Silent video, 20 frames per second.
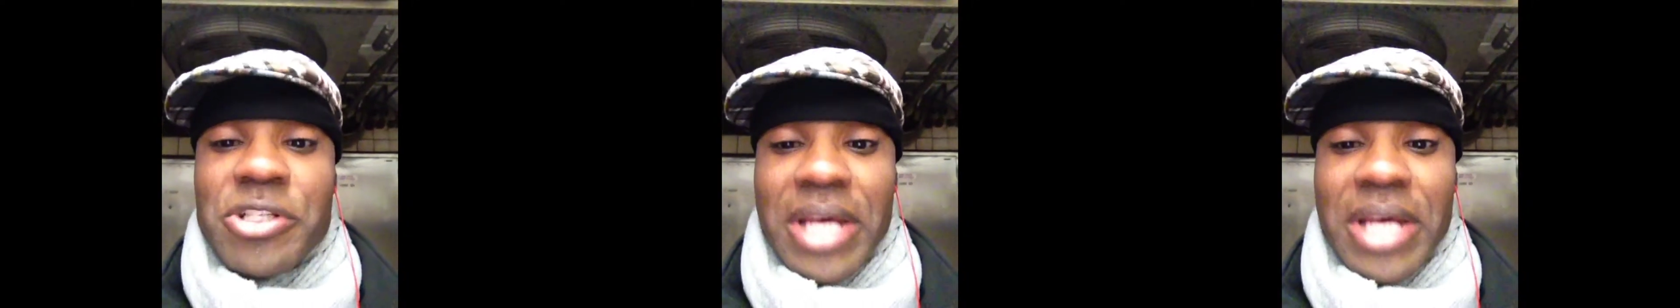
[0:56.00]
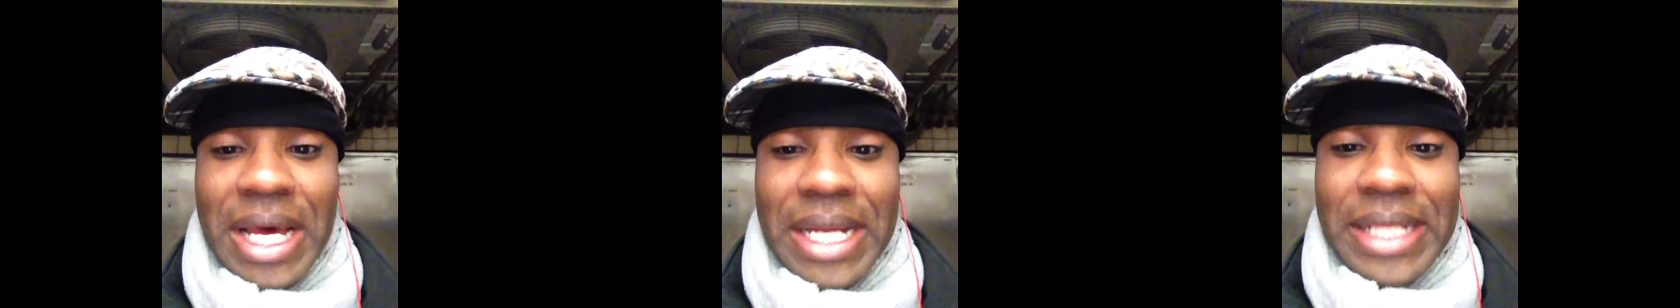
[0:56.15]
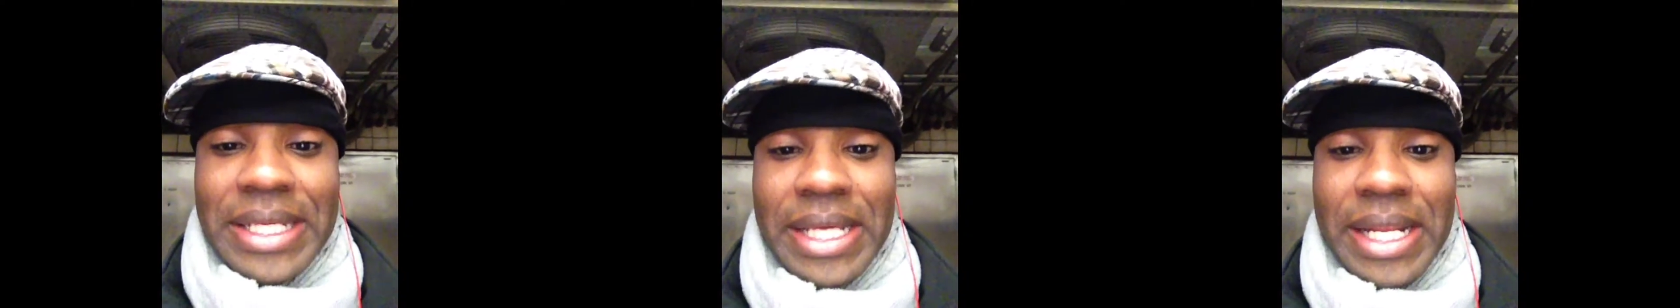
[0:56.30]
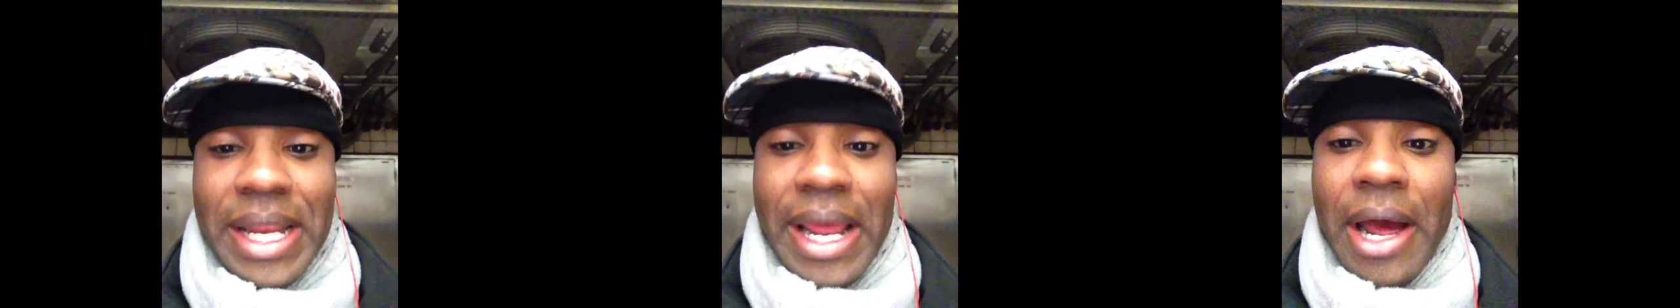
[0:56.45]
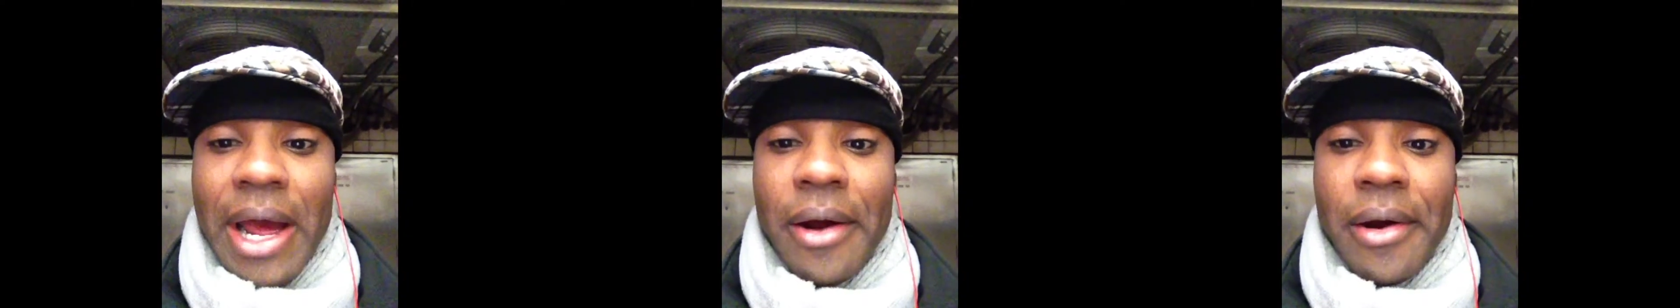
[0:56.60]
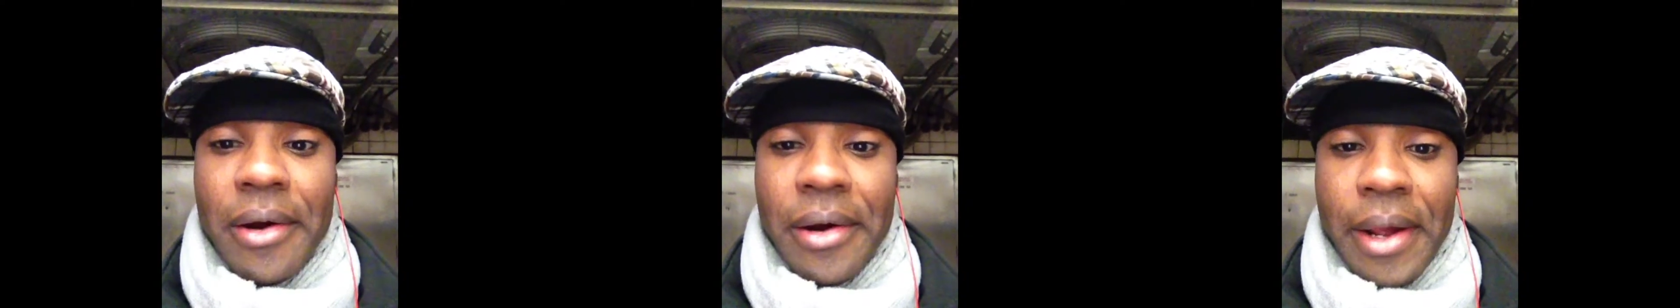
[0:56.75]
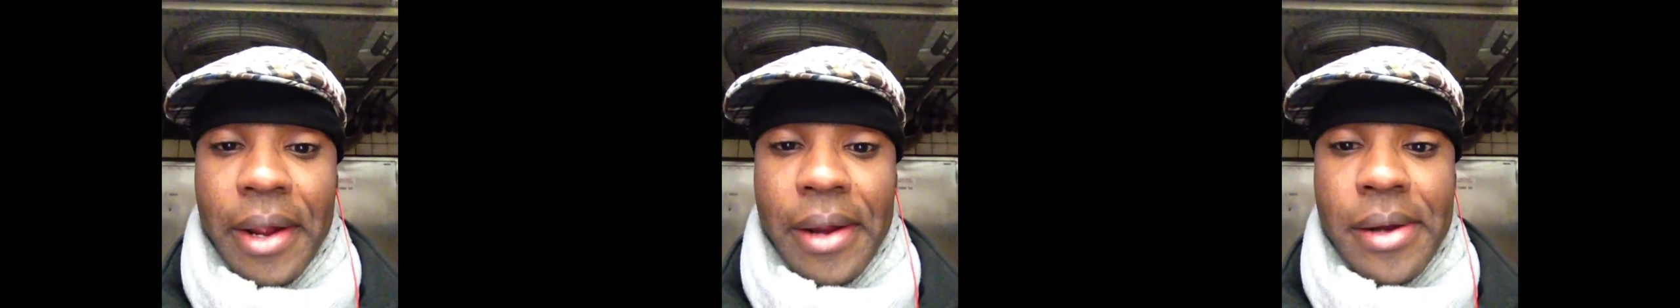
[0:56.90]
you got to get out,
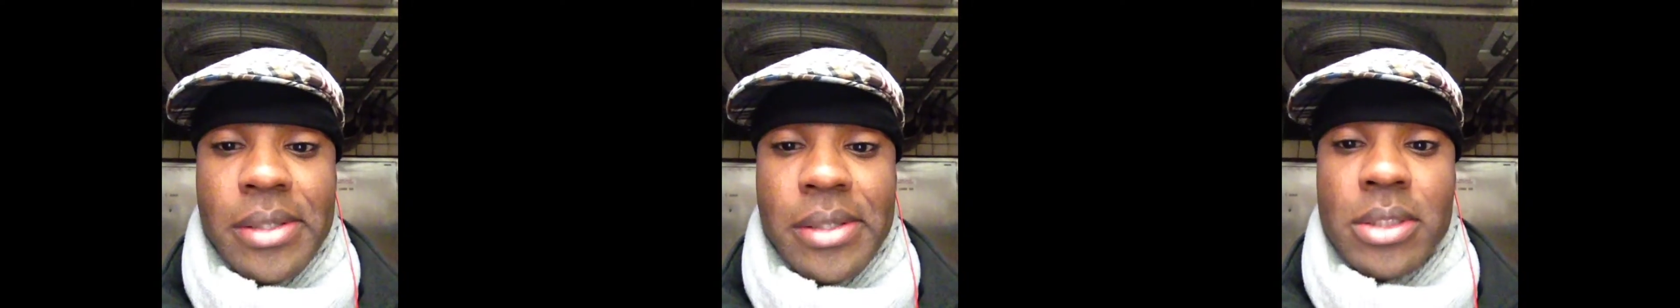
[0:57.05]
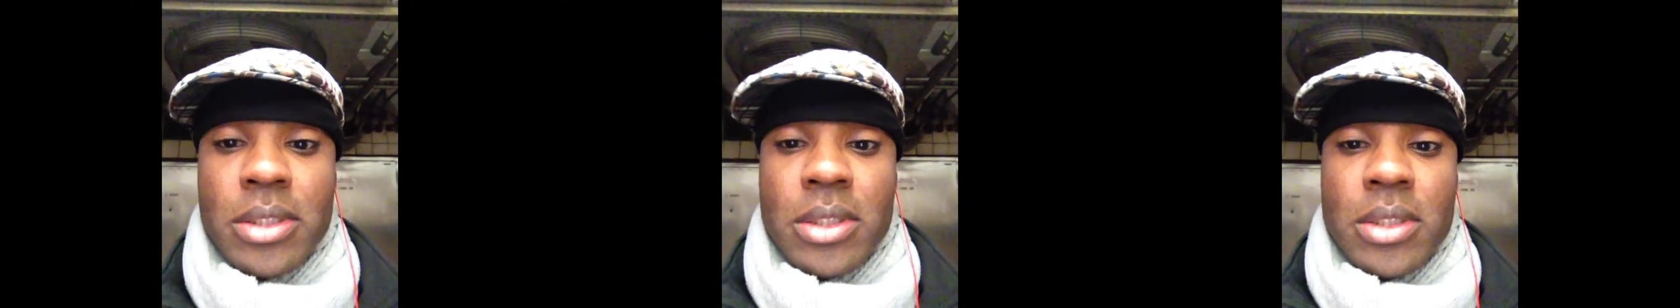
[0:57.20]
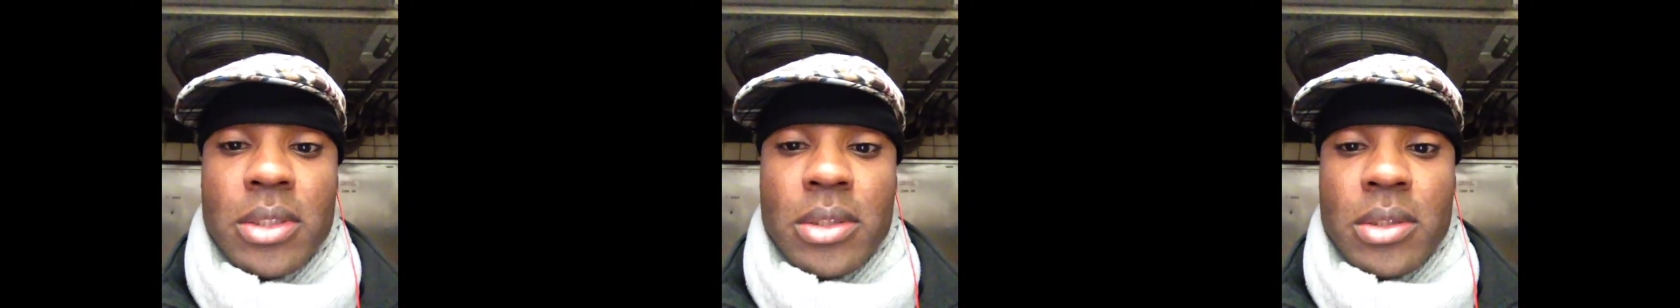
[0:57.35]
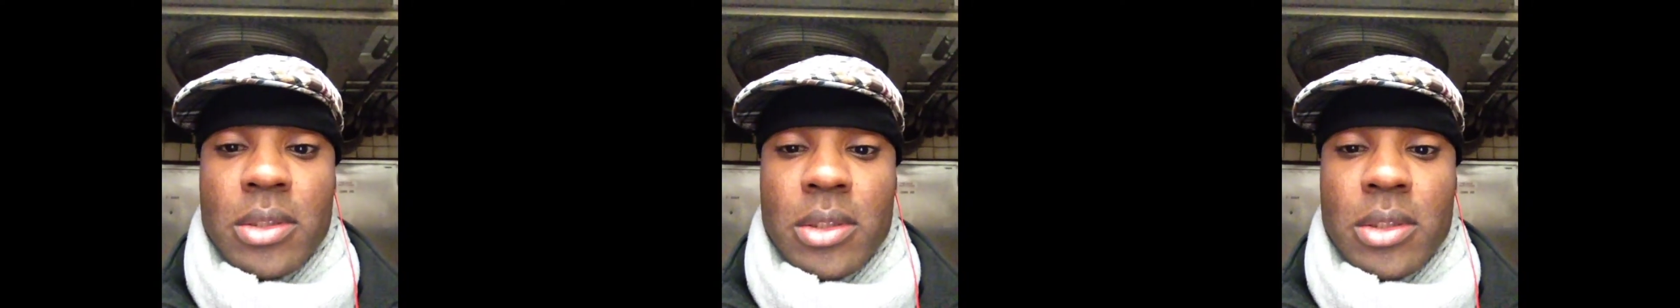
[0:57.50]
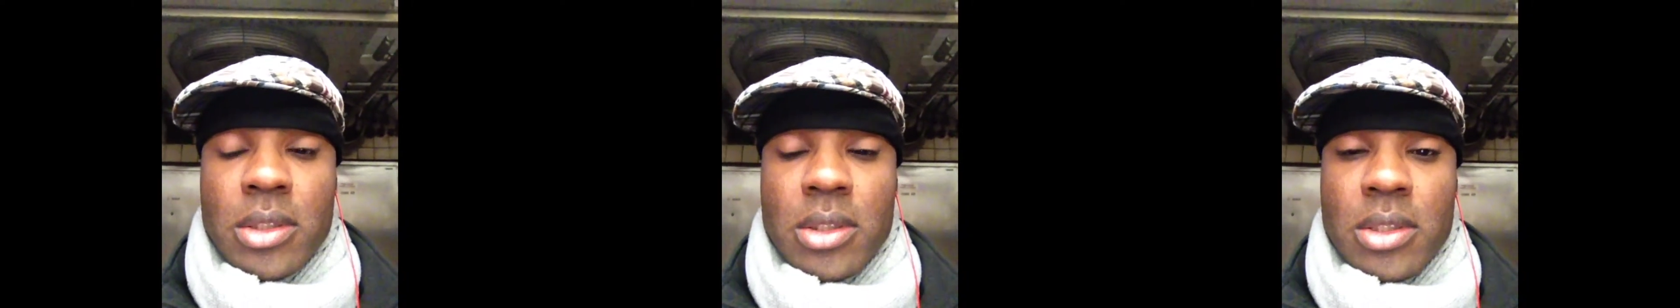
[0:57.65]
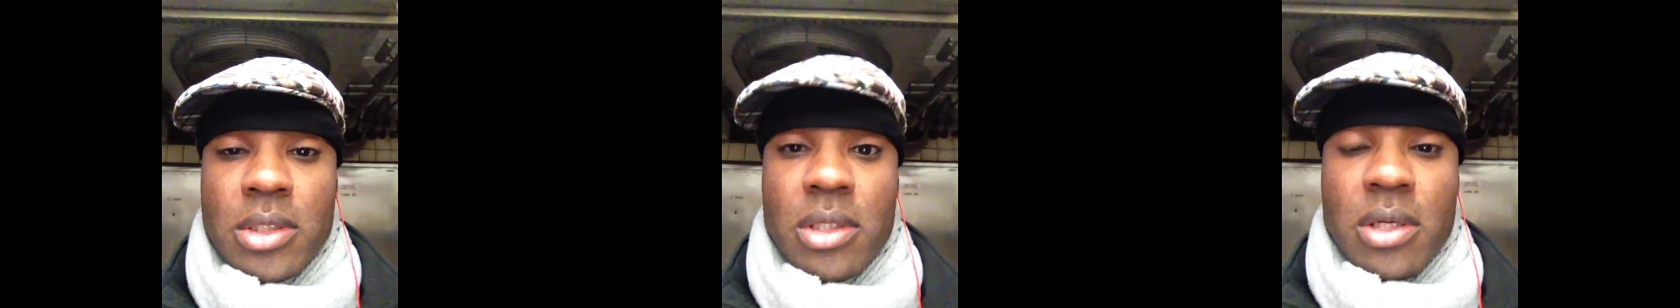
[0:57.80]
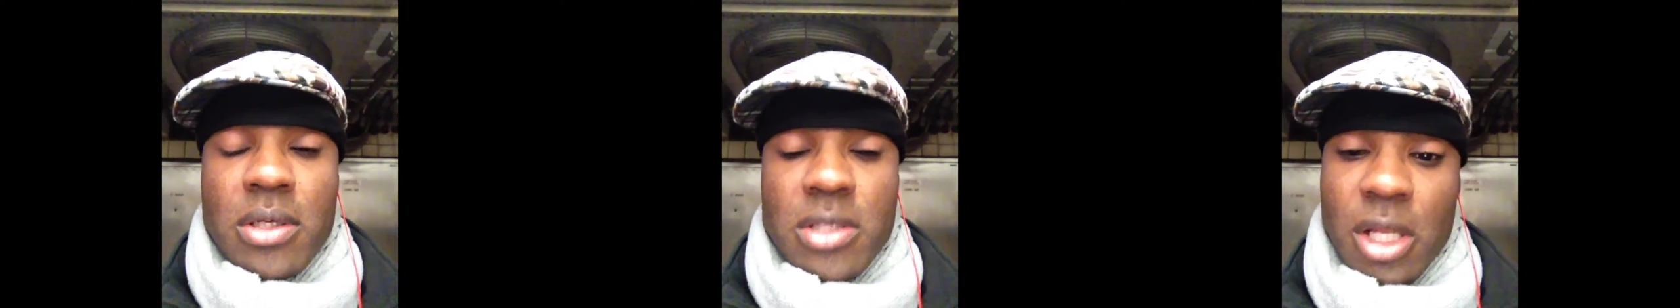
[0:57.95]
okay? So,